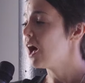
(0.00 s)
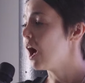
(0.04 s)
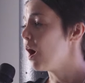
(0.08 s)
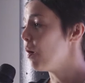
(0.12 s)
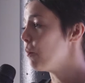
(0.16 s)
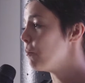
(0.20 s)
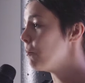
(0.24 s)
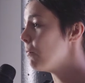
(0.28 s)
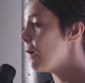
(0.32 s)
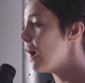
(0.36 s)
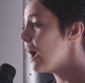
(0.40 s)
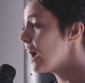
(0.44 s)

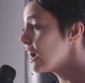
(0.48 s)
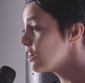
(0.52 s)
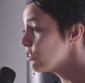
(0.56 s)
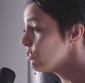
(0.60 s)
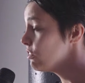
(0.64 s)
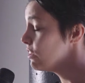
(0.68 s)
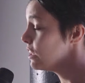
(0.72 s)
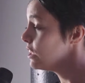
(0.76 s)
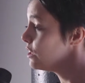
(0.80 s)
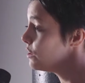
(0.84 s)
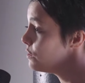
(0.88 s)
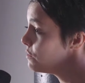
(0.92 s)

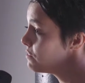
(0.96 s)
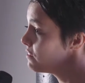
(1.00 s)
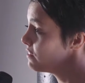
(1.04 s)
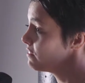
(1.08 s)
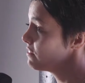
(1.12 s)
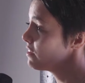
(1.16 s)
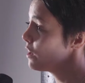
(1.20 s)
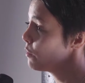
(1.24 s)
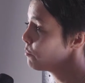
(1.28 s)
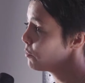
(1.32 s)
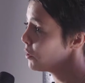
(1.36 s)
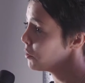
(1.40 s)
actually using
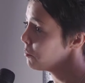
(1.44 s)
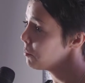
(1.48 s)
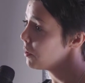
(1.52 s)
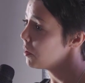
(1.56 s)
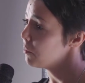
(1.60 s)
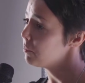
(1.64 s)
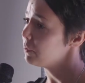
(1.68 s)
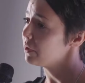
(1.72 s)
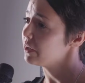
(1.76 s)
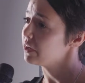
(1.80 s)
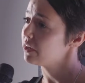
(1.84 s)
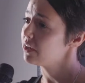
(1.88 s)
Tableau
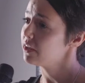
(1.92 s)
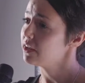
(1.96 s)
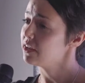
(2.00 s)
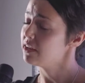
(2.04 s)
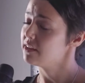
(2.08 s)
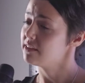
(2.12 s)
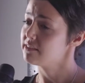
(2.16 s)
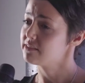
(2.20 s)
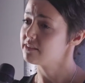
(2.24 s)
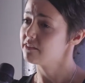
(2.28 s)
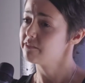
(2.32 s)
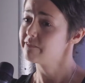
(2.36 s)
Public
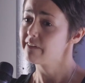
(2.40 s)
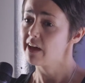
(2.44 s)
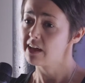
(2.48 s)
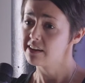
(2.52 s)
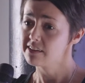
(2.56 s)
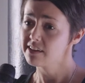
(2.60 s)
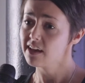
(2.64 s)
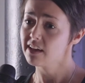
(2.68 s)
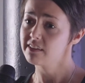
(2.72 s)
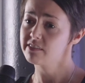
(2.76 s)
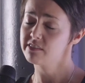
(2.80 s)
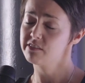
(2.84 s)
is a
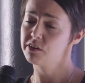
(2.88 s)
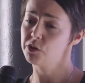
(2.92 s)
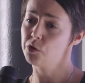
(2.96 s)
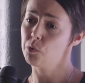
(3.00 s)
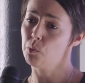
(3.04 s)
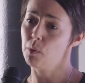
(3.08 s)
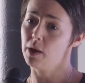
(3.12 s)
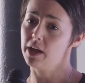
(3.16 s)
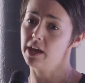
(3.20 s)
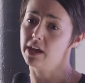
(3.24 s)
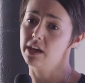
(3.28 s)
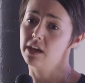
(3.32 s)
fantastic
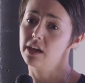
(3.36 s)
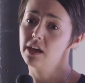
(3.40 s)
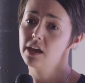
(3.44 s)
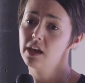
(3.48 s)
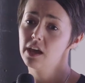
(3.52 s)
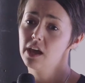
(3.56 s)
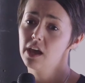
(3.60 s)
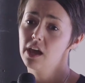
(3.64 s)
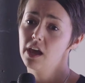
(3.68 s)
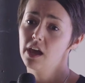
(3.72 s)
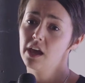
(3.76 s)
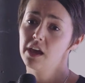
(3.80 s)
way
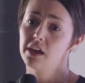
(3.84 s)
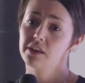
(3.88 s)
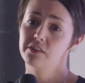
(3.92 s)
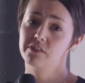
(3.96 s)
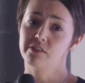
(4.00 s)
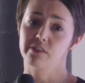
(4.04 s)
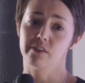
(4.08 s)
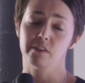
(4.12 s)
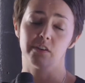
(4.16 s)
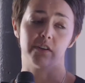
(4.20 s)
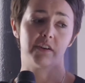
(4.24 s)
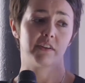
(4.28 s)

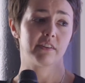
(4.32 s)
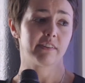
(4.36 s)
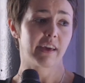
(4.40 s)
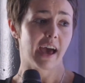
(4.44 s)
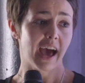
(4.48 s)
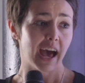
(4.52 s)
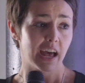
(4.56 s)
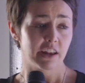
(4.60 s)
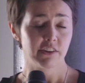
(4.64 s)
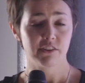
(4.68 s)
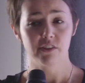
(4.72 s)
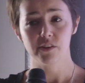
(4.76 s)
to
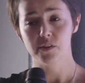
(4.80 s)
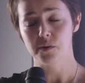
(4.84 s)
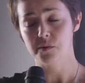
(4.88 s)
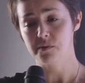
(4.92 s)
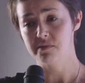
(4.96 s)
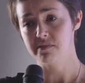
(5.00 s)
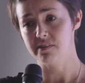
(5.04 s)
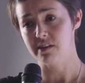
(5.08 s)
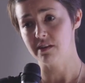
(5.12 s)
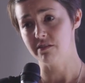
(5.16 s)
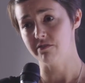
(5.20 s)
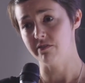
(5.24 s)
add to your
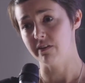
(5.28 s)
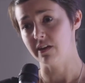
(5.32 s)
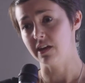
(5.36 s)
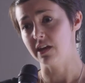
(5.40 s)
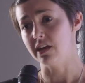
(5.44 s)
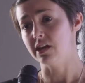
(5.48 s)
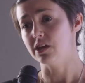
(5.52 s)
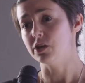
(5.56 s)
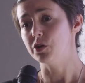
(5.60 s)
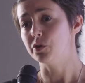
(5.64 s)
CV.